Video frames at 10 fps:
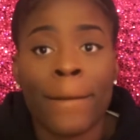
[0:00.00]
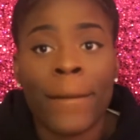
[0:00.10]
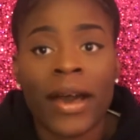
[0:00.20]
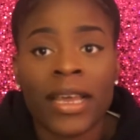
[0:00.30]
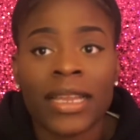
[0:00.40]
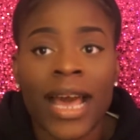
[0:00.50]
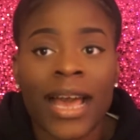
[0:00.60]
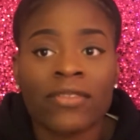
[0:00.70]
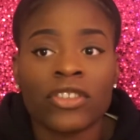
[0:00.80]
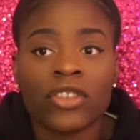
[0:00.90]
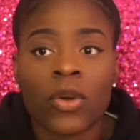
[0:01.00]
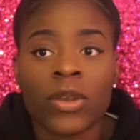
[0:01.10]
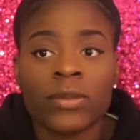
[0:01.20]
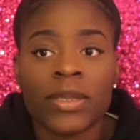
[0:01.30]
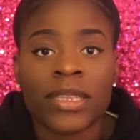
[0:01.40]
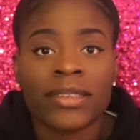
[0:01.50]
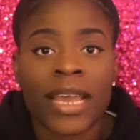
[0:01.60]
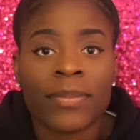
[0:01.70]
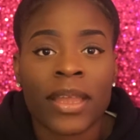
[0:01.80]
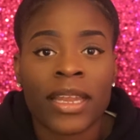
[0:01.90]
But I've just always been the
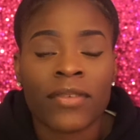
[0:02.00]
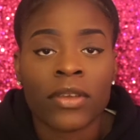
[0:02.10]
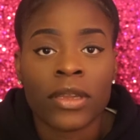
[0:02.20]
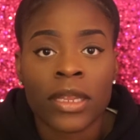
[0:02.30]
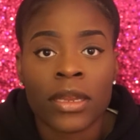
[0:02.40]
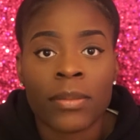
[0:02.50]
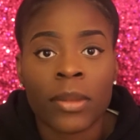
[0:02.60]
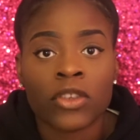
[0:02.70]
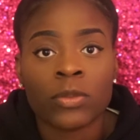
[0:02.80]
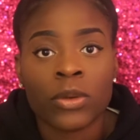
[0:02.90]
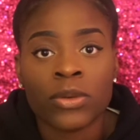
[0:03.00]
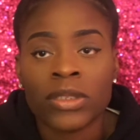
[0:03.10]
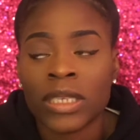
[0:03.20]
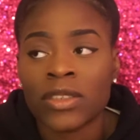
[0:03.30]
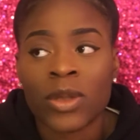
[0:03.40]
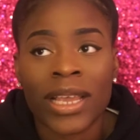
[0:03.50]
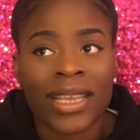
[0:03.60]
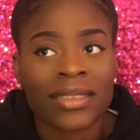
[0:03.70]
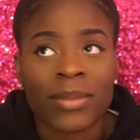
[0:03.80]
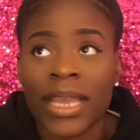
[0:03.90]
type that never needed much protein. So I
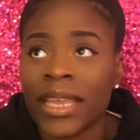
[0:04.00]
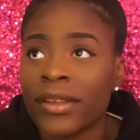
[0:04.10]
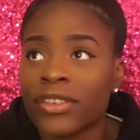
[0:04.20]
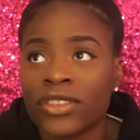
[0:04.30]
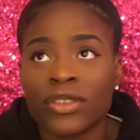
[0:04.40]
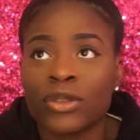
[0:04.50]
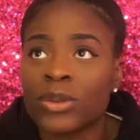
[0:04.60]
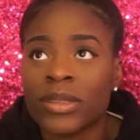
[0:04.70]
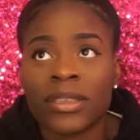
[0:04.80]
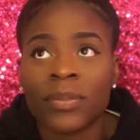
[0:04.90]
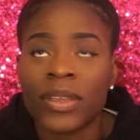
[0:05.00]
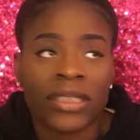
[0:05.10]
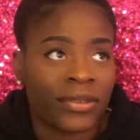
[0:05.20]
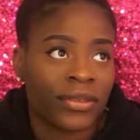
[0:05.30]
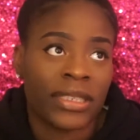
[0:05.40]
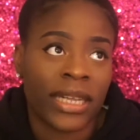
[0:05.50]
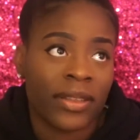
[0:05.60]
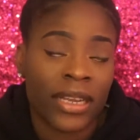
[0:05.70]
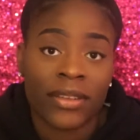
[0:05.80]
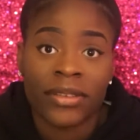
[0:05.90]
guess my hair is just doing something different now
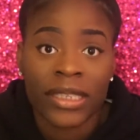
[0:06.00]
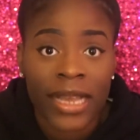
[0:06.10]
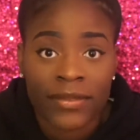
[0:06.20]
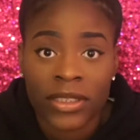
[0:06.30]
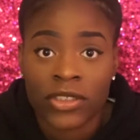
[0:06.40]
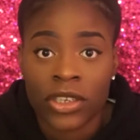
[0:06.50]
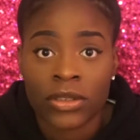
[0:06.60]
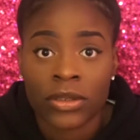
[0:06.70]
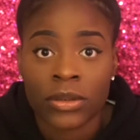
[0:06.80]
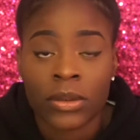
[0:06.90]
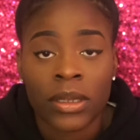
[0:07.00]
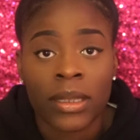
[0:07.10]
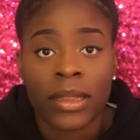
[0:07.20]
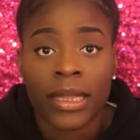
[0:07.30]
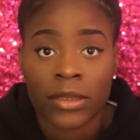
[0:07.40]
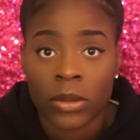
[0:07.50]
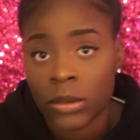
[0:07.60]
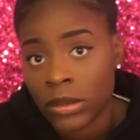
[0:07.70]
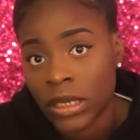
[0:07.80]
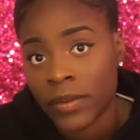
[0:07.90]
that I really have to adjust to. That's what
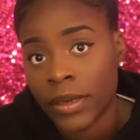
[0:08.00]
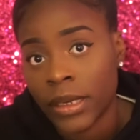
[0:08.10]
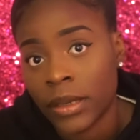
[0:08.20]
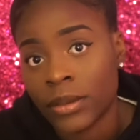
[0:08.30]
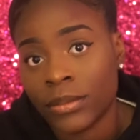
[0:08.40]
I'm seeing right now.